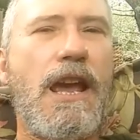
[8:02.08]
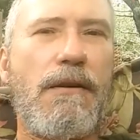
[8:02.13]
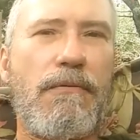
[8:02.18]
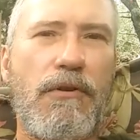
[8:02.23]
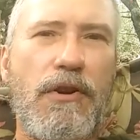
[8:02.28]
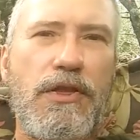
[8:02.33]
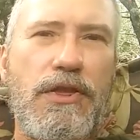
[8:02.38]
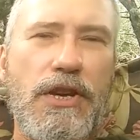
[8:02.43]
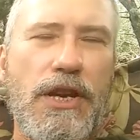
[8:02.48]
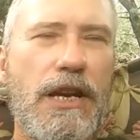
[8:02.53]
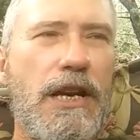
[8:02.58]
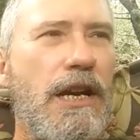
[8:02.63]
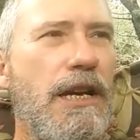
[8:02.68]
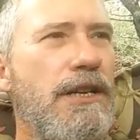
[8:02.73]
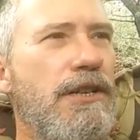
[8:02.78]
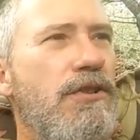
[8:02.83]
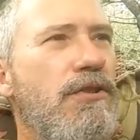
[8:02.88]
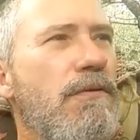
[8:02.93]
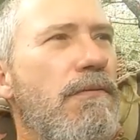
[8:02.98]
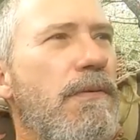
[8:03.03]
Everything
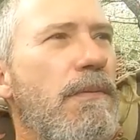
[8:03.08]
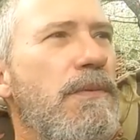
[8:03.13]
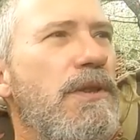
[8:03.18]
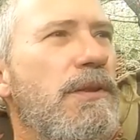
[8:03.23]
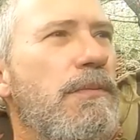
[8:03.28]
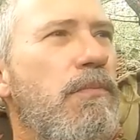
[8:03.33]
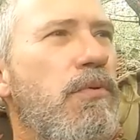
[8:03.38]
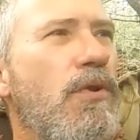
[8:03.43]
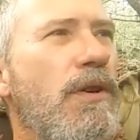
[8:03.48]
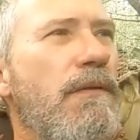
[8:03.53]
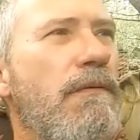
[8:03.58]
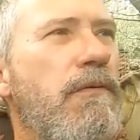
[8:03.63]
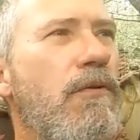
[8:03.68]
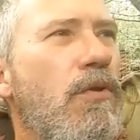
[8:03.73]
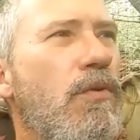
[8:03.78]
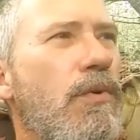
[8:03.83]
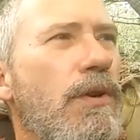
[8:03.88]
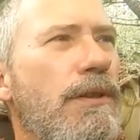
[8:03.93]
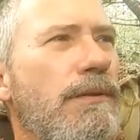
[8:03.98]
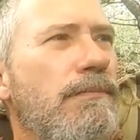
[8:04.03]
I do from this point
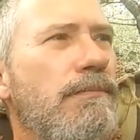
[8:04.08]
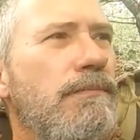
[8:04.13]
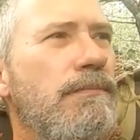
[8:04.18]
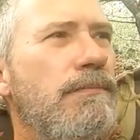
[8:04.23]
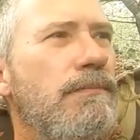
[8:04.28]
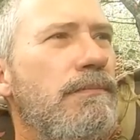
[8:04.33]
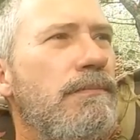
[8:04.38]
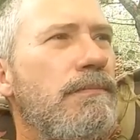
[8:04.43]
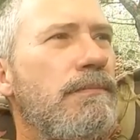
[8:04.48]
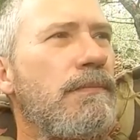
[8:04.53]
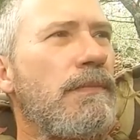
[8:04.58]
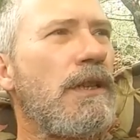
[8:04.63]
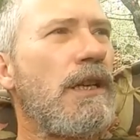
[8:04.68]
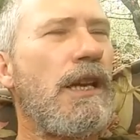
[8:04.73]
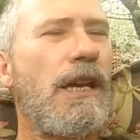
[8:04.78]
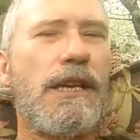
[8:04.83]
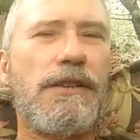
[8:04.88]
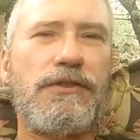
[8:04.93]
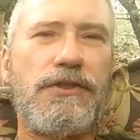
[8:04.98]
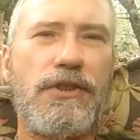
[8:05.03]
forward
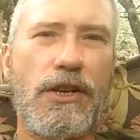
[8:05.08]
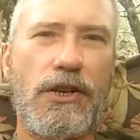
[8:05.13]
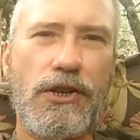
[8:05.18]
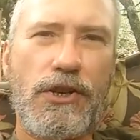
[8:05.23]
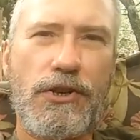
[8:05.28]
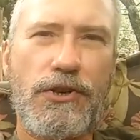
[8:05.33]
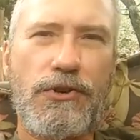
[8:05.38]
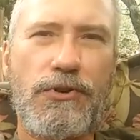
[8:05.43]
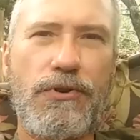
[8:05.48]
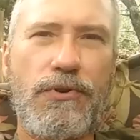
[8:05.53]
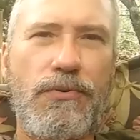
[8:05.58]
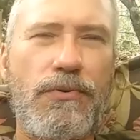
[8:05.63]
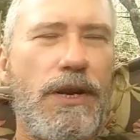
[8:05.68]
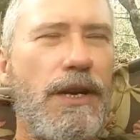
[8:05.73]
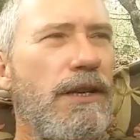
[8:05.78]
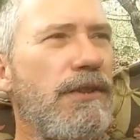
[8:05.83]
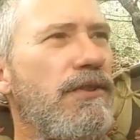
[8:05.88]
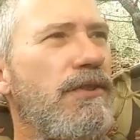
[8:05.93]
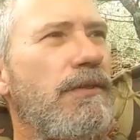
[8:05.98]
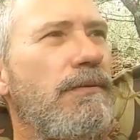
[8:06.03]
is done under
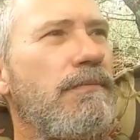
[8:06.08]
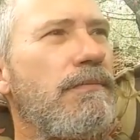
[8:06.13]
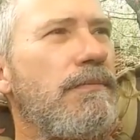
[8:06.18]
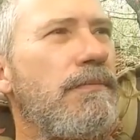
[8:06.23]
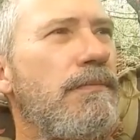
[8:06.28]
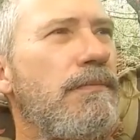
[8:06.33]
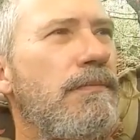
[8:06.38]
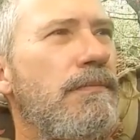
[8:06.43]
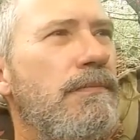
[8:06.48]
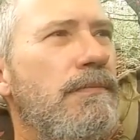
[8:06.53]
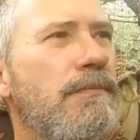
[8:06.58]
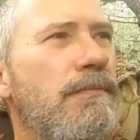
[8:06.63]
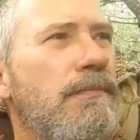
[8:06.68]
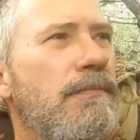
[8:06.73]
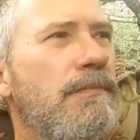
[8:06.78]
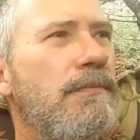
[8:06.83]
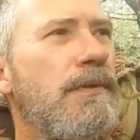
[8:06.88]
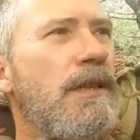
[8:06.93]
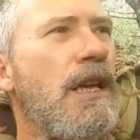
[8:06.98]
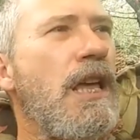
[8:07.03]
duress.
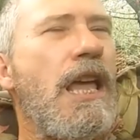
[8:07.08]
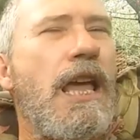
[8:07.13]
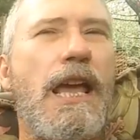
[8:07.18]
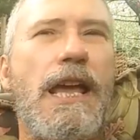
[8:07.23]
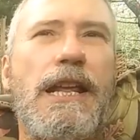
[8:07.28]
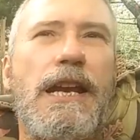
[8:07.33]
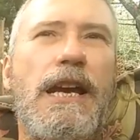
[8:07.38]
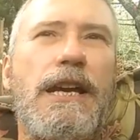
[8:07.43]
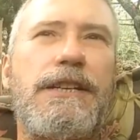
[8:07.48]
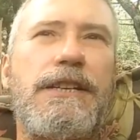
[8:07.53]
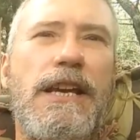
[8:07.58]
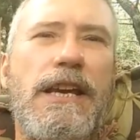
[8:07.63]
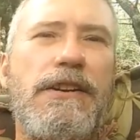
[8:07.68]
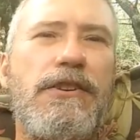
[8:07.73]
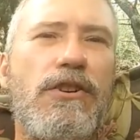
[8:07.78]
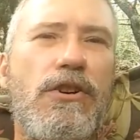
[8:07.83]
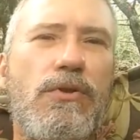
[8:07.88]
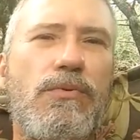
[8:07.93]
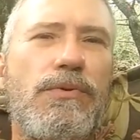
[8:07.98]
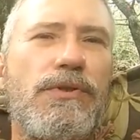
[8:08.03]
And I
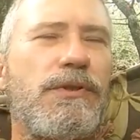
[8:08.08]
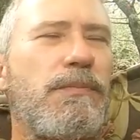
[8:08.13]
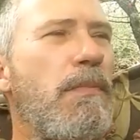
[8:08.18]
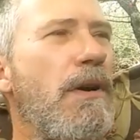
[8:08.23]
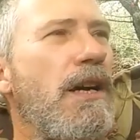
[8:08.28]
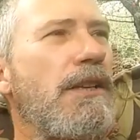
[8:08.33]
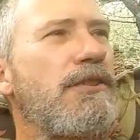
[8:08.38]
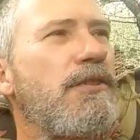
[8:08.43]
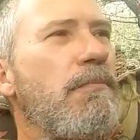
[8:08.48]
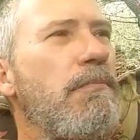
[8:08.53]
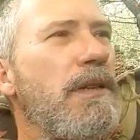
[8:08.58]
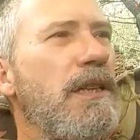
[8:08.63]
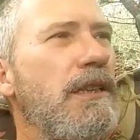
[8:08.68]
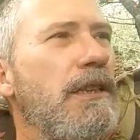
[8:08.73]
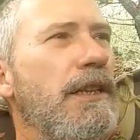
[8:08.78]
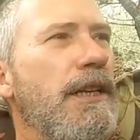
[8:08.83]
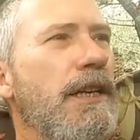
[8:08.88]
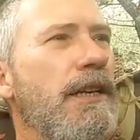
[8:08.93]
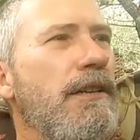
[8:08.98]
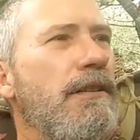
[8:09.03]
take no
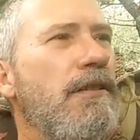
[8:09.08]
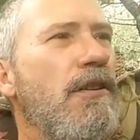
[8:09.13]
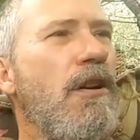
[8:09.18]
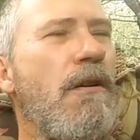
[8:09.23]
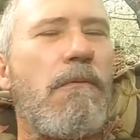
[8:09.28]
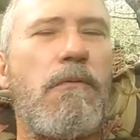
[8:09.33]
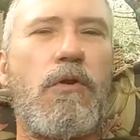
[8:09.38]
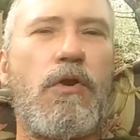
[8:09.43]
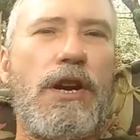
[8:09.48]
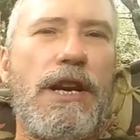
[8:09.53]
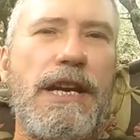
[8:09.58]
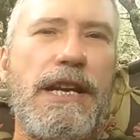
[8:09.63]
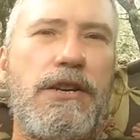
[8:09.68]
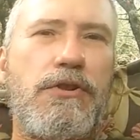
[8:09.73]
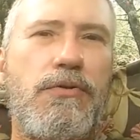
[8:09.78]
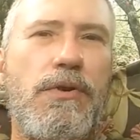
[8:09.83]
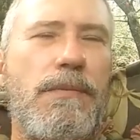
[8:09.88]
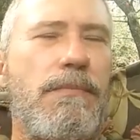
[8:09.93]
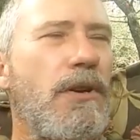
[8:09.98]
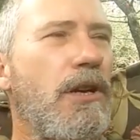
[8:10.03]
responsibility for any
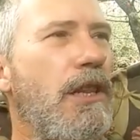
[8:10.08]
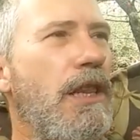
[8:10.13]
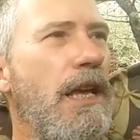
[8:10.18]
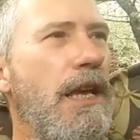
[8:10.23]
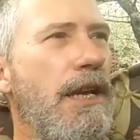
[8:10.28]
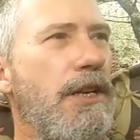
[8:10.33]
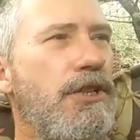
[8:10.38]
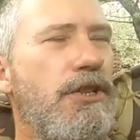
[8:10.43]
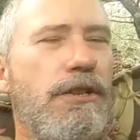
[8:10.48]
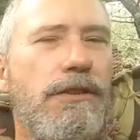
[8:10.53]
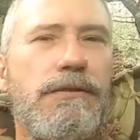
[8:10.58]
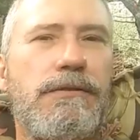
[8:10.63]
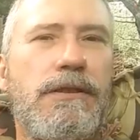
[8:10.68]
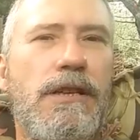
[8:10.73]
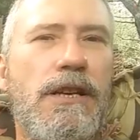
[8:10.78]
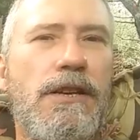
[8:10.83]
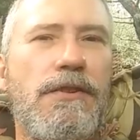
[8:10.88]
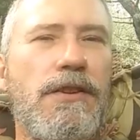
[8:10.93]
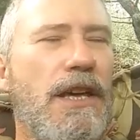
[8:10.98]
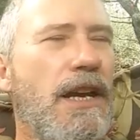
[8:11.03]
criminal action
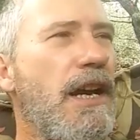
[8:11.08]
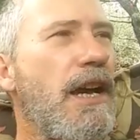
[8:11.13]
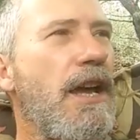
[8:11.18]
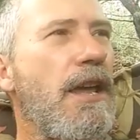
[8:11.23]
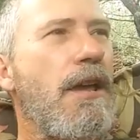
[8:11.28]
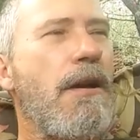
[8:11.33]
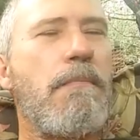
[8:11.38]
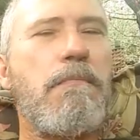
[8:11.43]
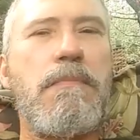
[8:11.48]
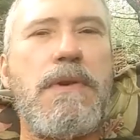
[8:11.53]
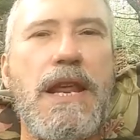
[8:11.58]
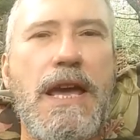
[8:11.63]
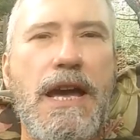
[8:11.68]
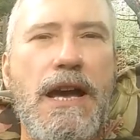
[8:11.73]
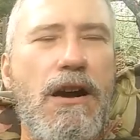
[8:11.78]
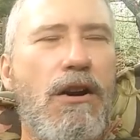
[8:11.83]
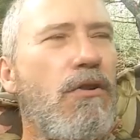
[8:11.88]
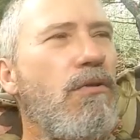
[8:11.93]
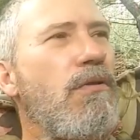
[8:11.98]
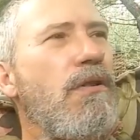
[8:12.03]
that I am
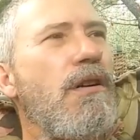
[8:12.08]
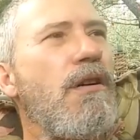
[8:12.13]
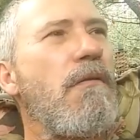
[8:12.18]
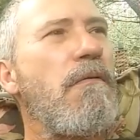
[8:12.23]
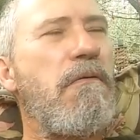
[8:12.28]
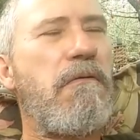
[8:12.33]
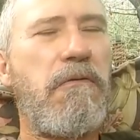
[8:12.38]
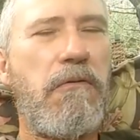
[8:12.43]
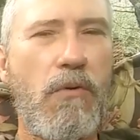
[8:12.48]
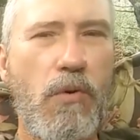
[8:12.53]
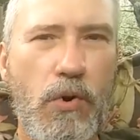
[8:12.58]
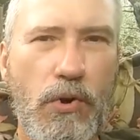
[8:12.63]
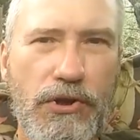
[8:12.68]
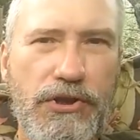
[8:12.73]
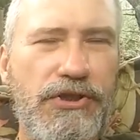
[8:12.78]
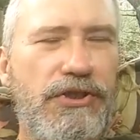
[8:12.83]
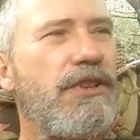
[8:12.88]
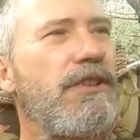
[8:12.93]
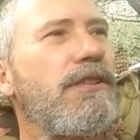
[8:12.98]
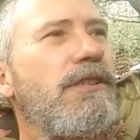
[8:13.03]
now
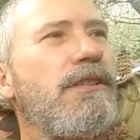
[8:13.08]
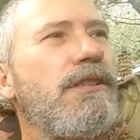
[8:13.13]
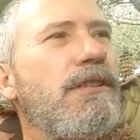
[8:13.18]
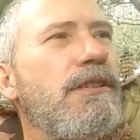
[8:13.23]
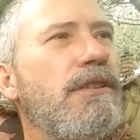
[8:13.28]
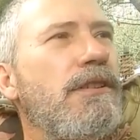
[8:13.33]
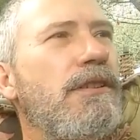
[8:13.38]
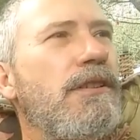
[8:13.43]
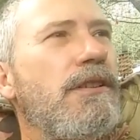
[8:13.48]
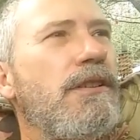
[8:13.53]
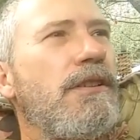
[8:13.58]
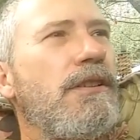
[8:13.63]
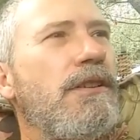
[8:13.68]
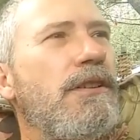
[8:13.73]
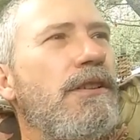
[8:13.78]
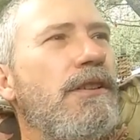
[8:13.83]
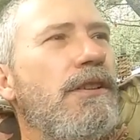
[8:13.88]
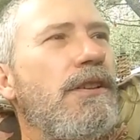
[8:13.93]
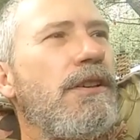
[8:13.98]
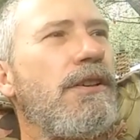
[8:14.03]
forced
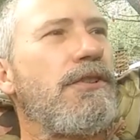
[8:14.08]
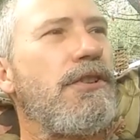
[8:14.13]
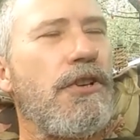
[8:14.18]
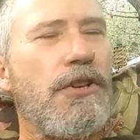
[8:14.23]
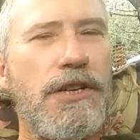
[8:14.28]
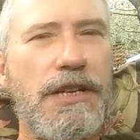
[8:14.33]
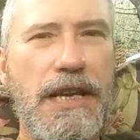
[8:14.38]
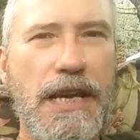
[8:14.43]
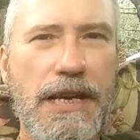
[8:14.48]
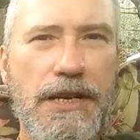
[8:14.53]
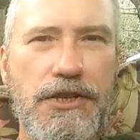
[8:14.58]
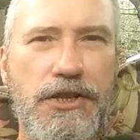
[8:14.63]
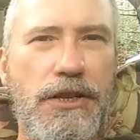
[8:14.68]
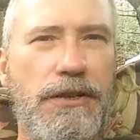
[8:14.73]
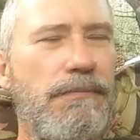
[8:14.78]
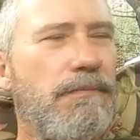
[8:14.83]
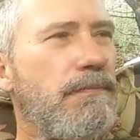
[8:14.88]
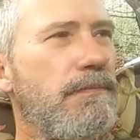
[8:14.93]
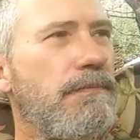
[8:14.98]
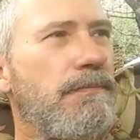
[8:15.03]
to engage
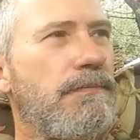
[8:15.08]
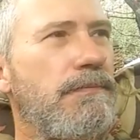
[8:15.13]
in.